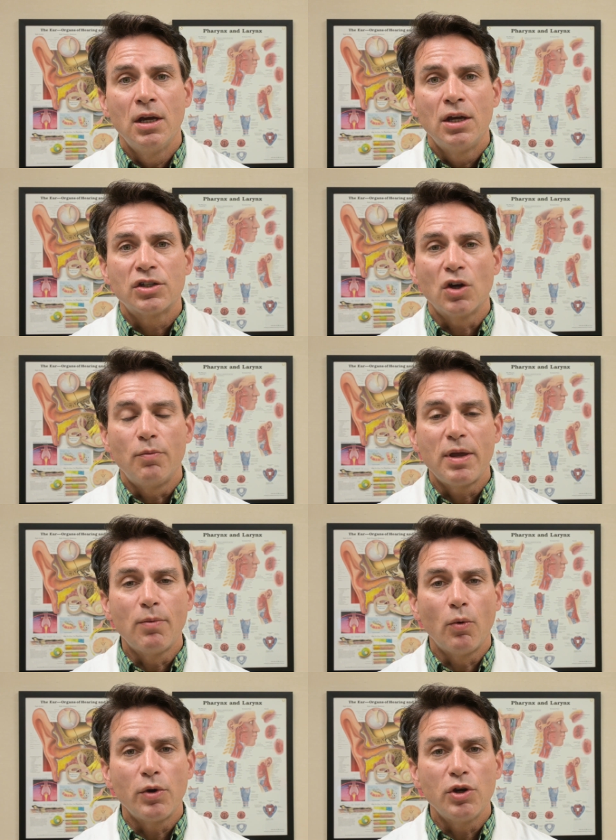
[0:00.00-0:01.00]
So
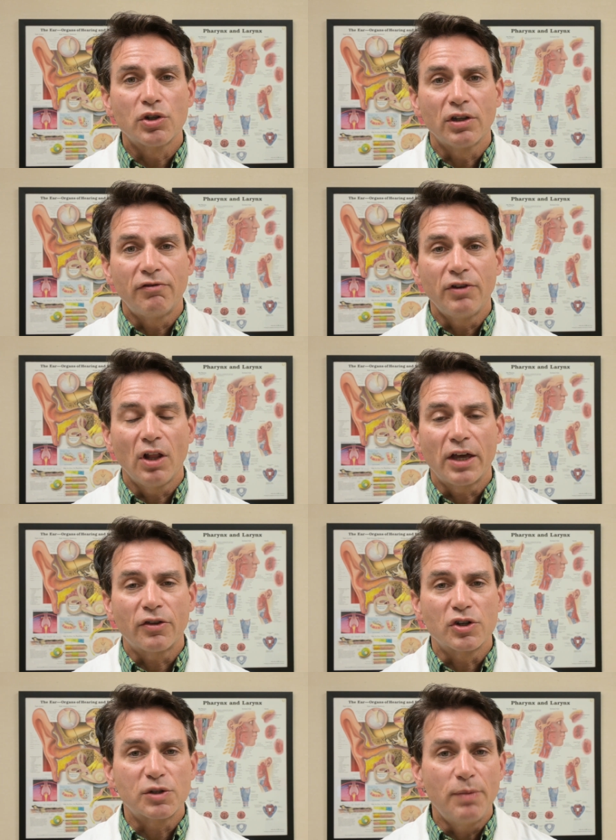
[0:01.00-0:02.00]
people will usually feel like
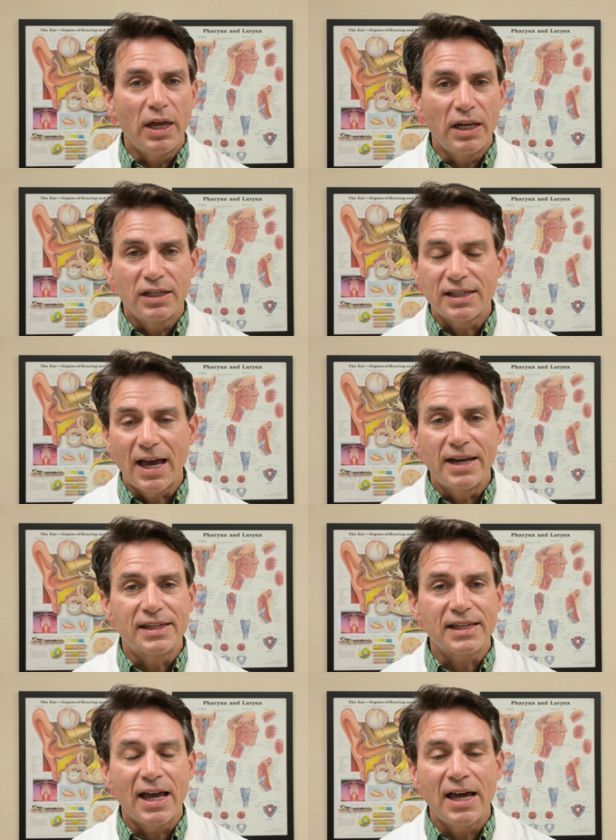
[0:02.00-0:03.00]
they're spinning side to
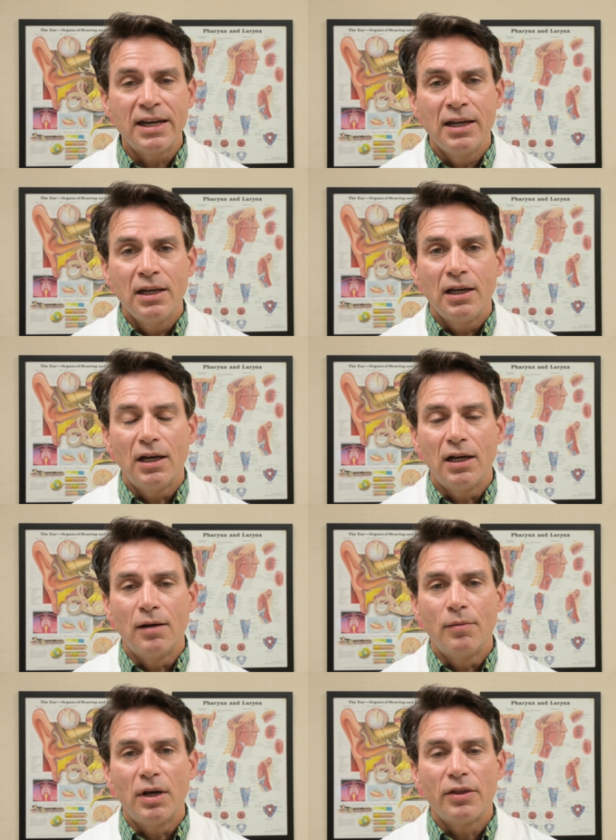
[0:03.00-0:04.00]
side.
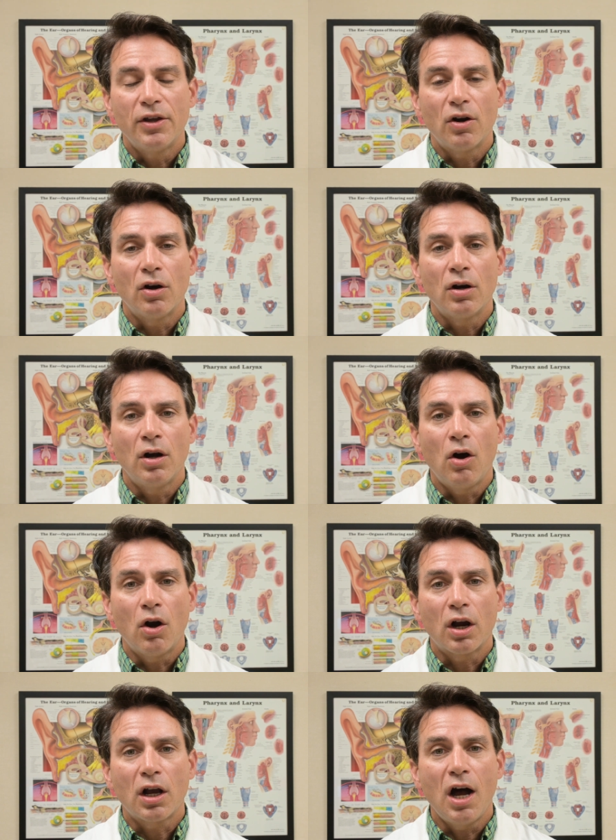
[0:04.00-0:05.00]
Um, there
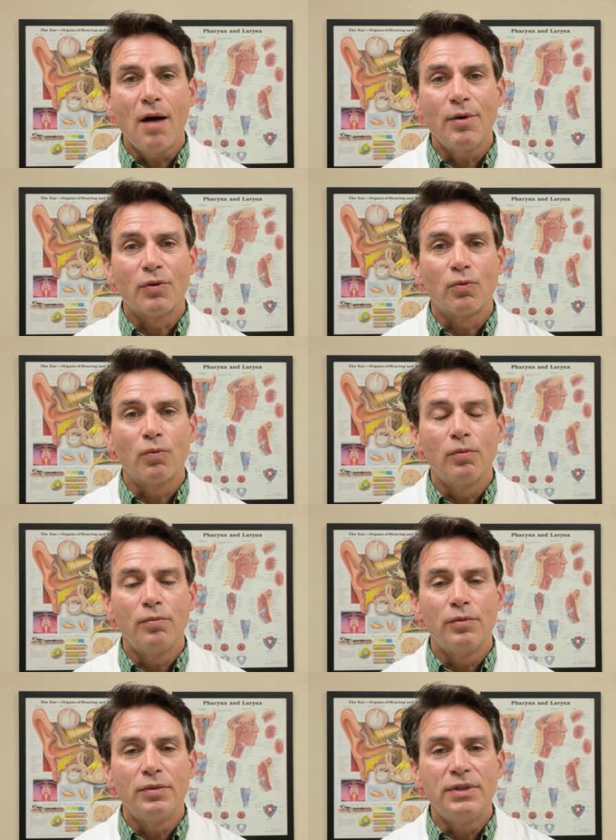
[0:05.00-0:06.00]
are common
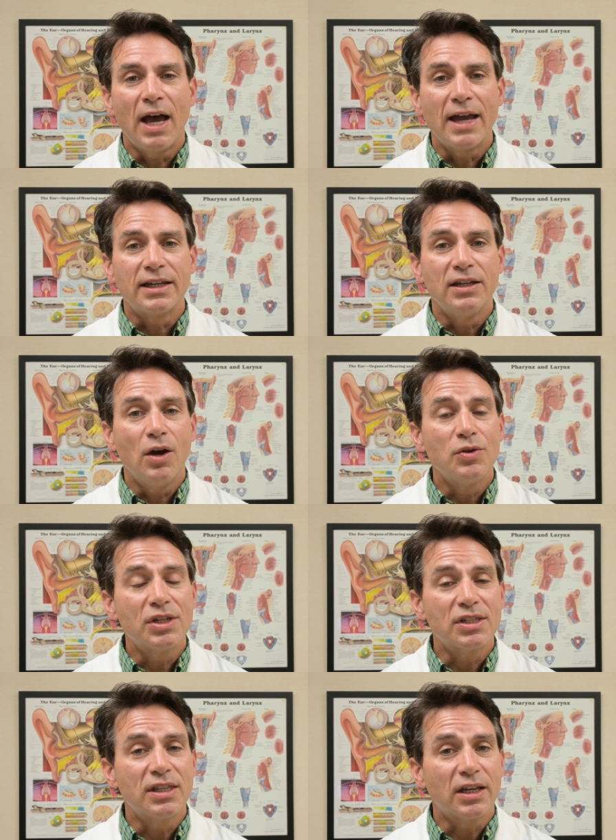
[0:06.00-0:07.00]

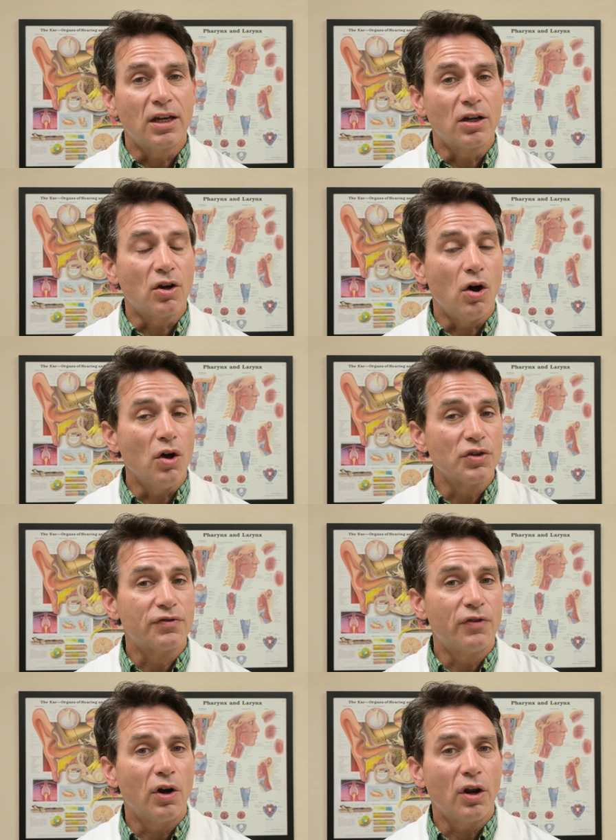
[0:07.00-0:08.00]
diagnosis that can cause
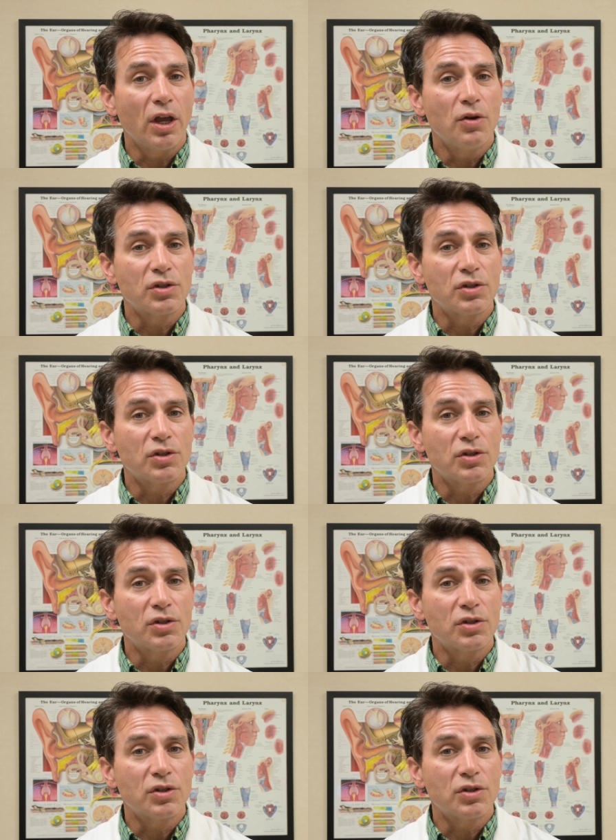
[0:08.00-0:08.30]
vertigo.